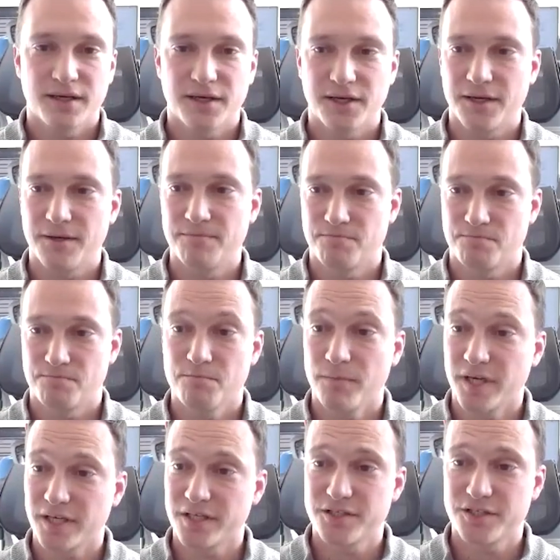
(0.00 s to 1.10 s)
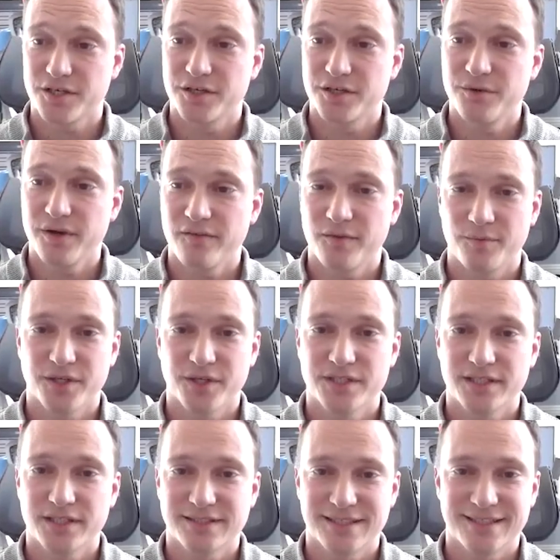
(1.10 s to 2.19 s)
um, making sure you have the
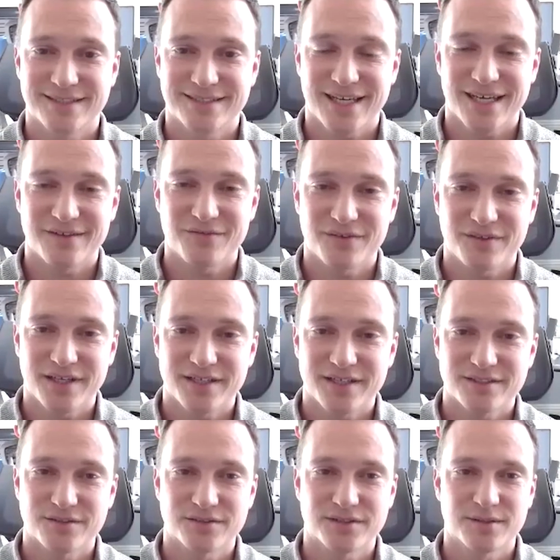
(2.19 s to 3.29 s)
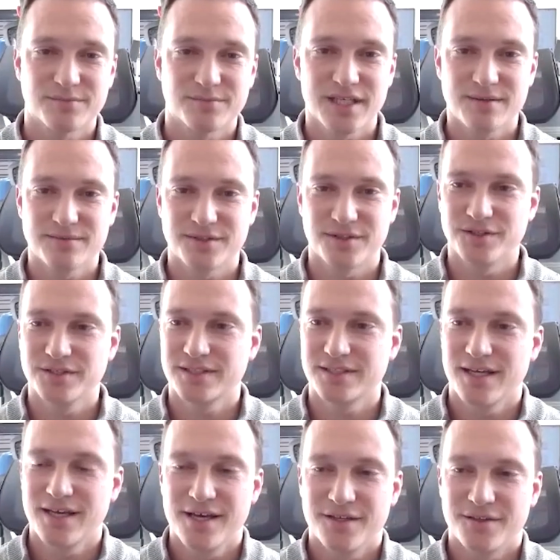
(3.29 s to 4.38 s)
budget set aside for that. So sometimes those
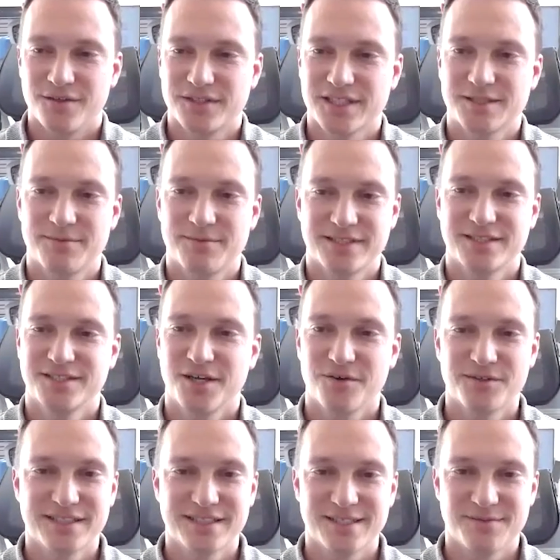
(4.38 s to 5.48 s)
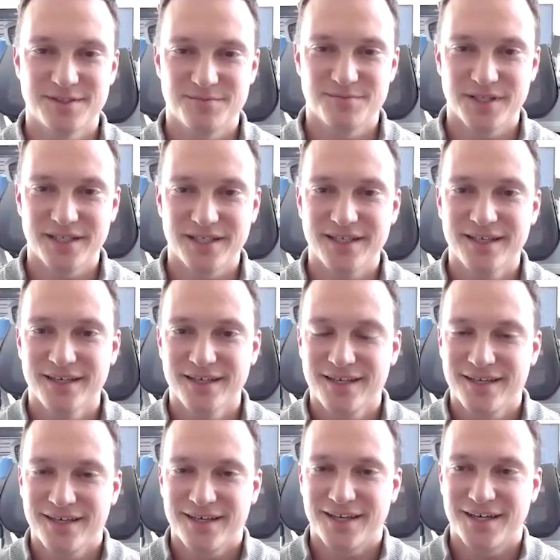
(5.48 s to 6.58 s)
those expenses always seem to be
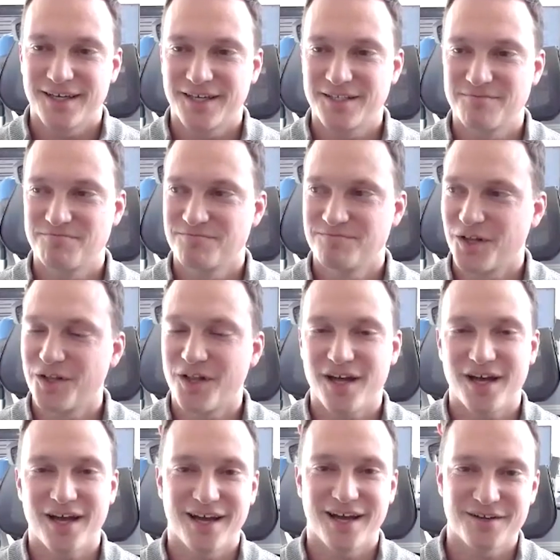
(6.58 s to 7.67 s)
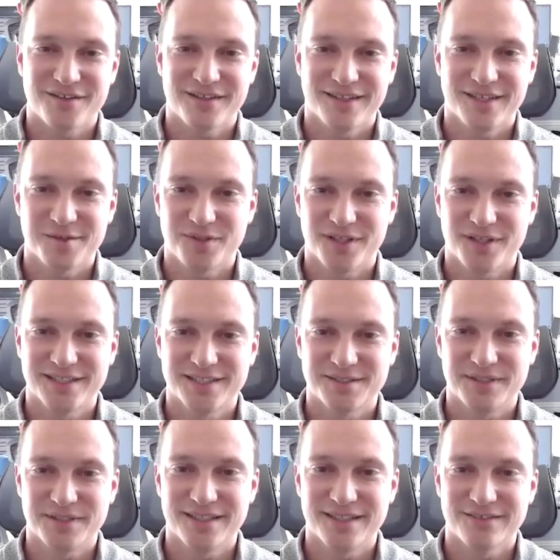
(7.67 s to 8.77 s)
um, a lot higher than they're planned to
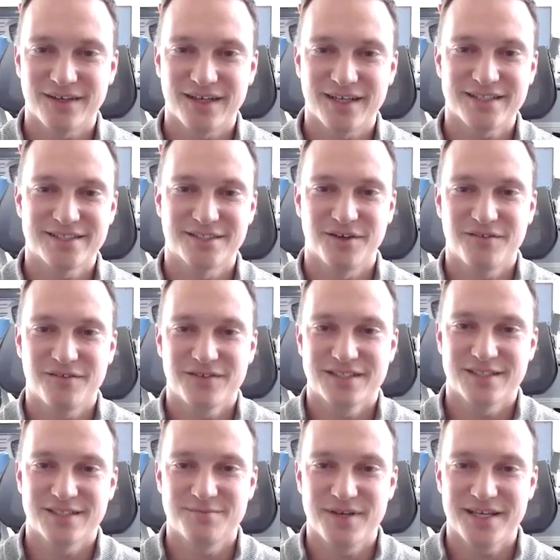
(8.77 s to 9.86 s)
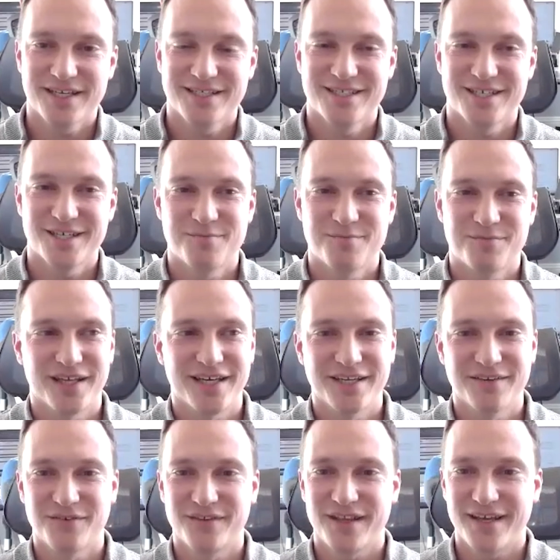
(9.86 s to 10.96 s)
be, right? So obviously, making yeah. sure you're
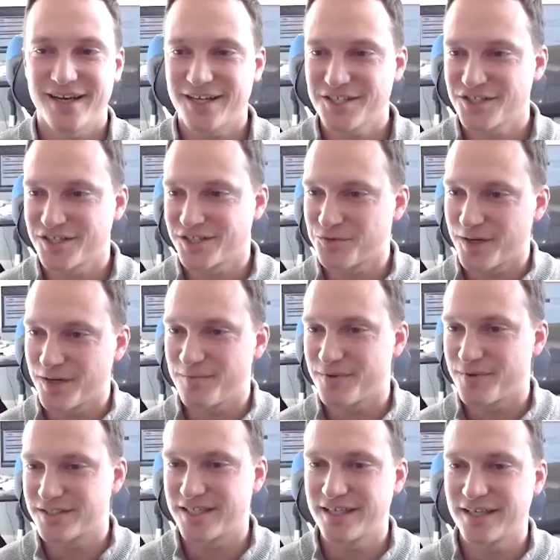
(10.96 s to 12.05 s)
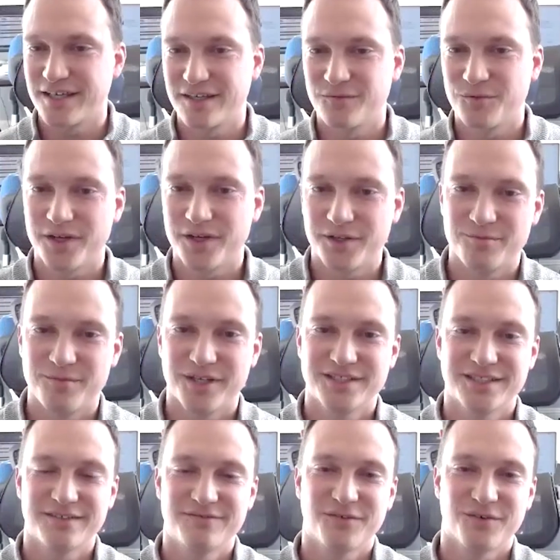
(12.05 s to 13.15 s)
planning for that extra twenty percent on what you
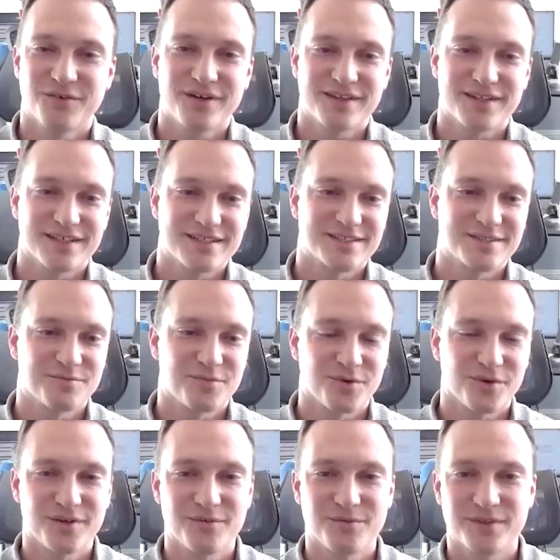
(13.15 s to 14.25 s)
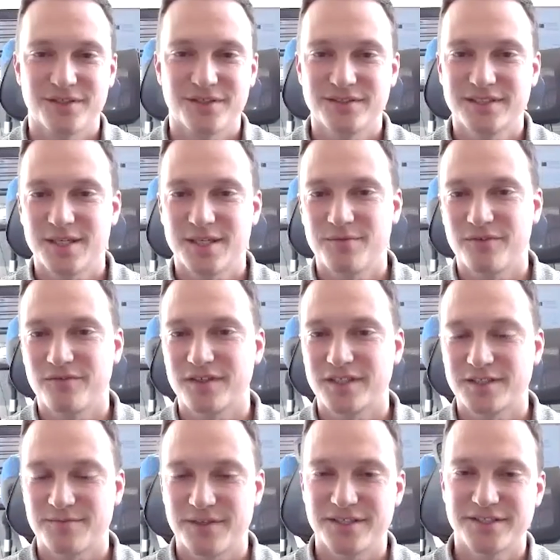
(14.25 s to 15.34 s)
budgeted for, I think, is important with those type of
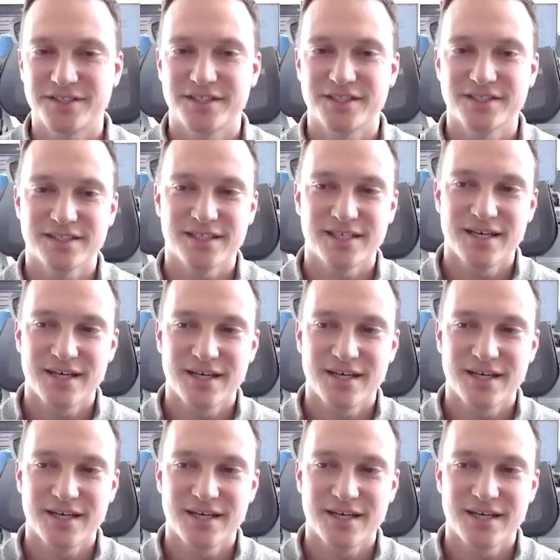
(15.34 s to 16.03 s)
expenditures.